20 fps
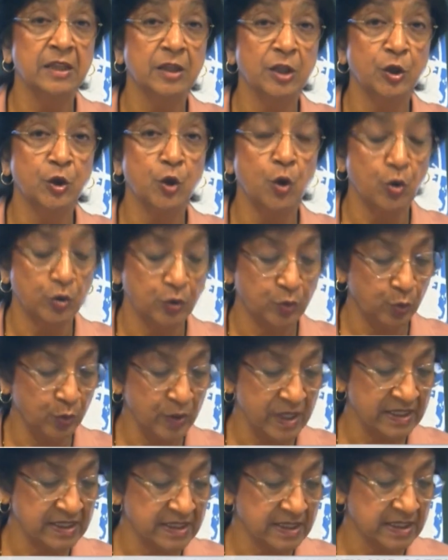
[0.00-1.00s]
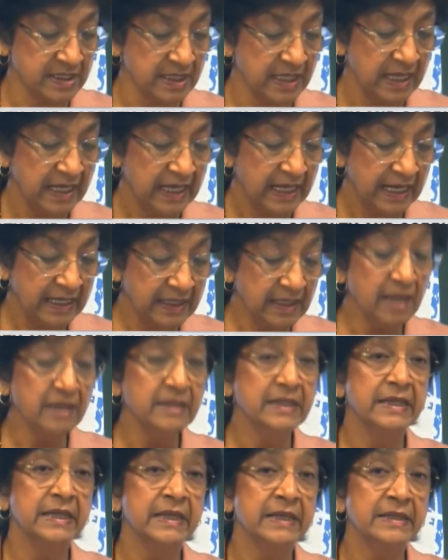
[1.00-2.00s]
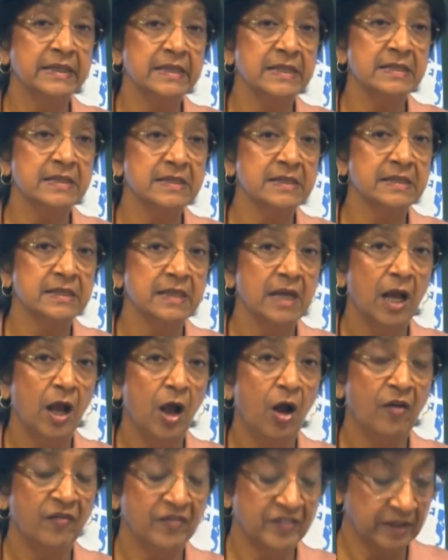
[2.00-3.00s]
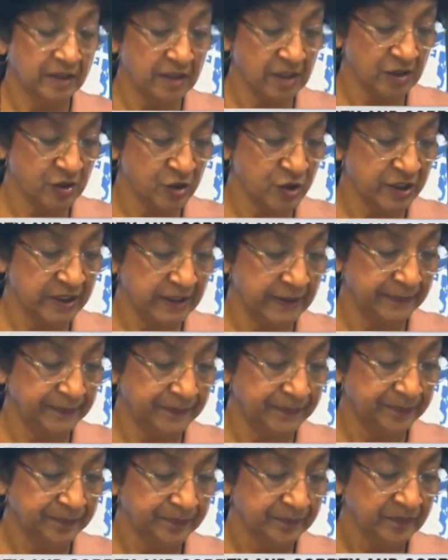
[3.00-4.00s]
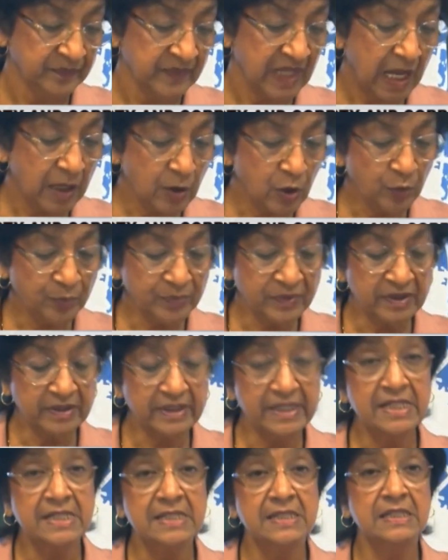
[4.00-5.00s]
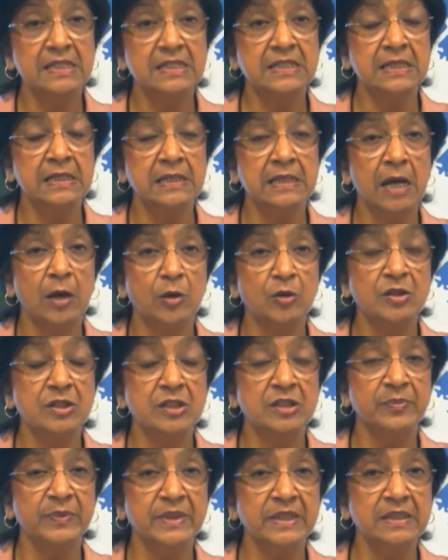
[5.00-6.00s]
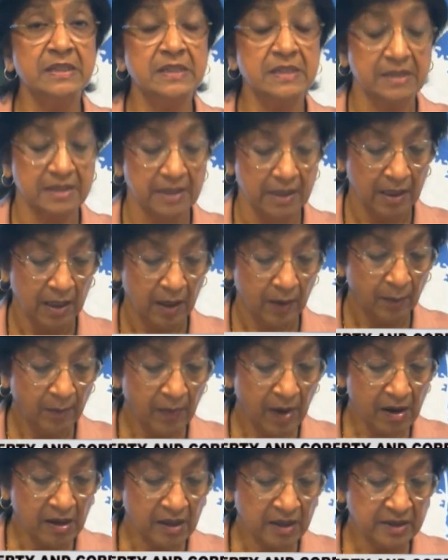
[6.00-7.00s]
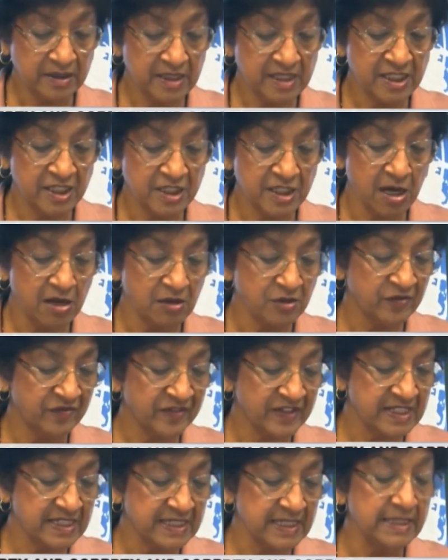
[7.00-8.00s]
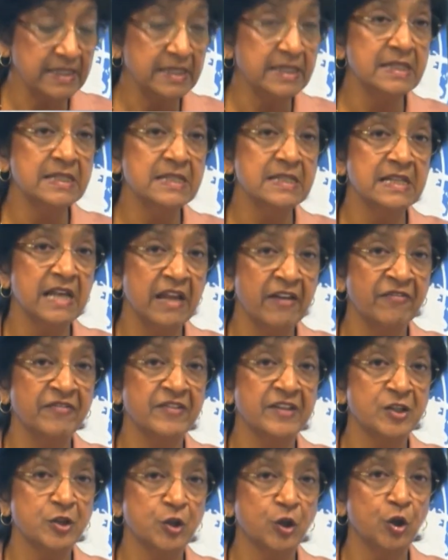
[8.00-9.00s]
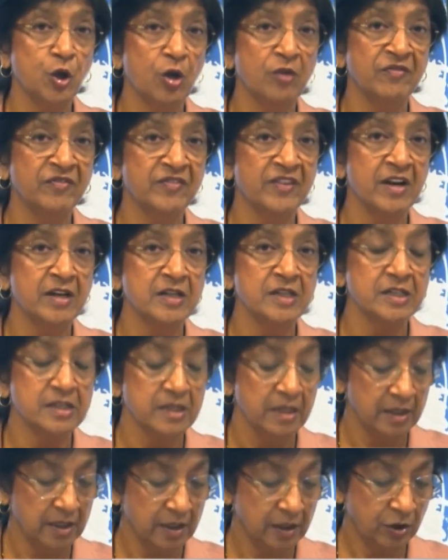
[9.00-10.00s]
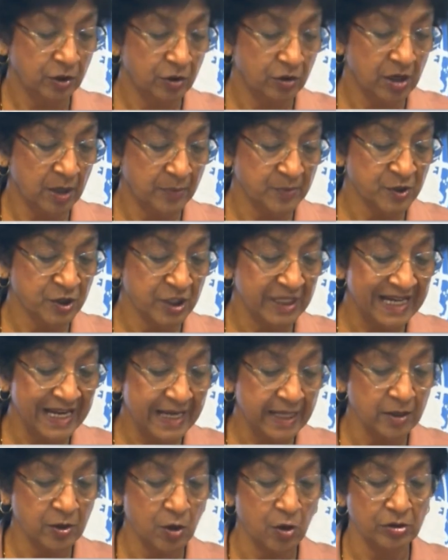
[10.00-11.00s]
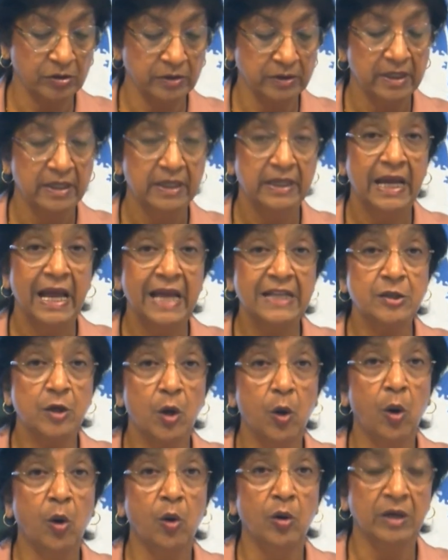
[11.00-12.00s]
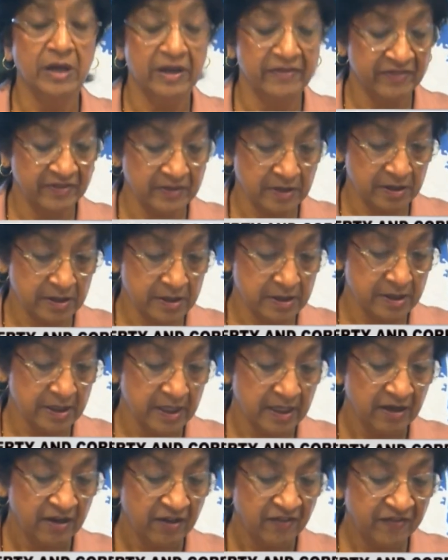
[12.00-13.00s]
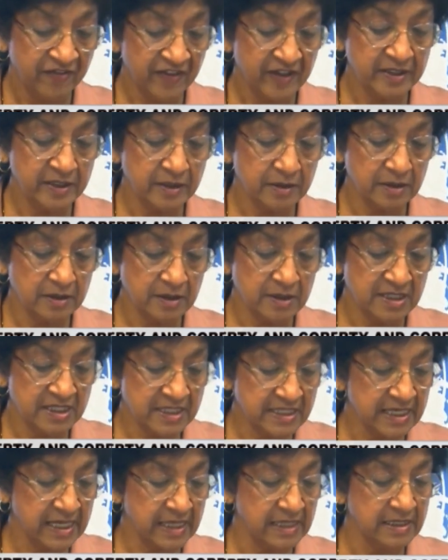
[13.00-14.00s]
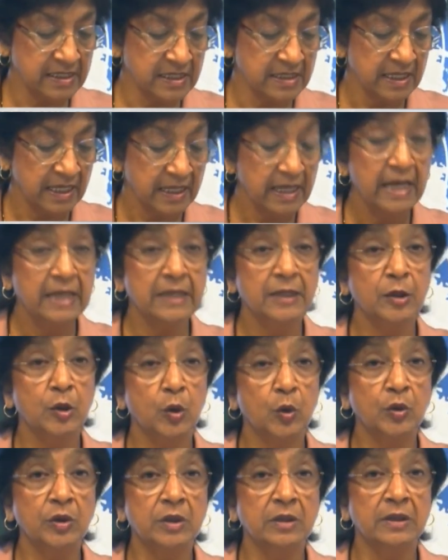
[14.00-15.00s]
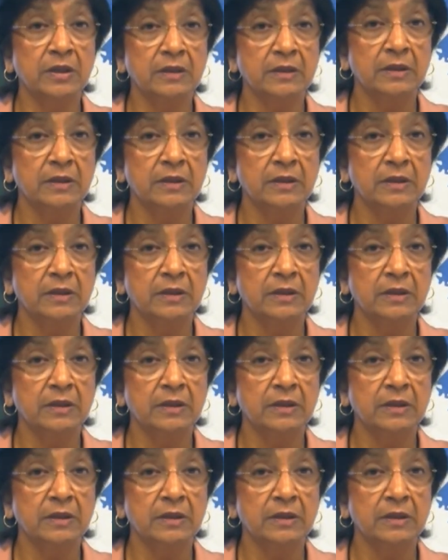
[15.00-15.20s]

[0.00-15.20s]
Northwest and other areas of the country. I hope the recent announcements mark the start of a serious effort to confront corruption head-on at all levels, federal, state, and local.